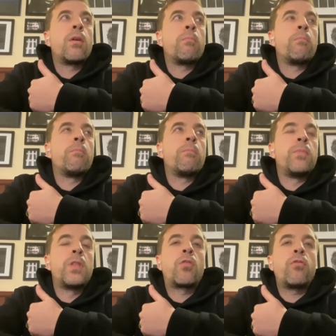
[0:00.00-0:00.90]

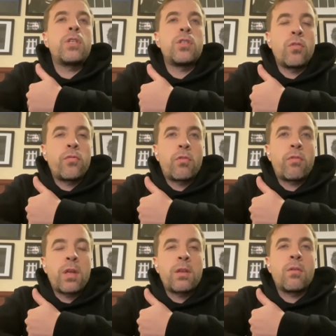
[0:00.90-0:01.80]
um, decreasing of
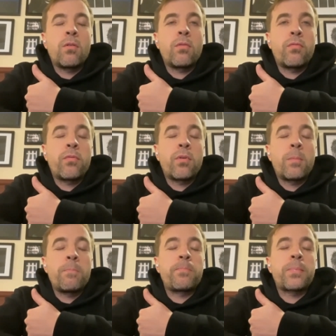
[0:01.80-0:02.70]
Ukraine of
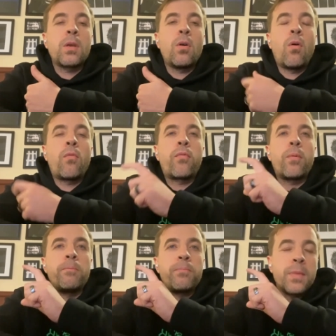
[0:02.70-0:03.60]
um, of
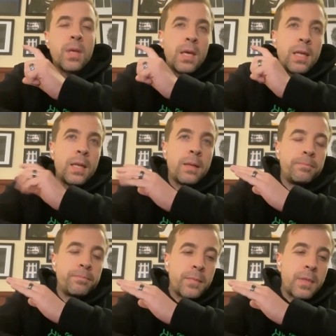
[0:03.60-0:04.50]
um,
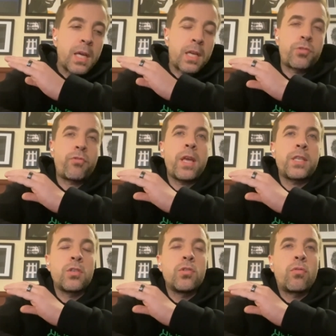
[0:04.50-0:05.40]
um tax
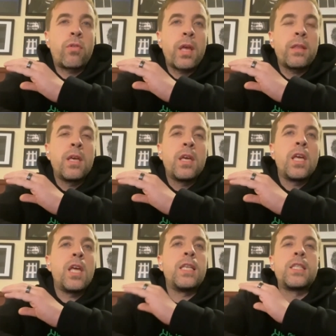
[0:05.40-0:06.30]
rates in Ukraine
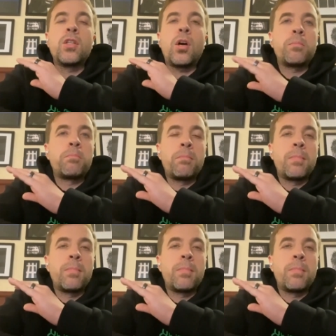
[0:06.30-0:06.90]
is not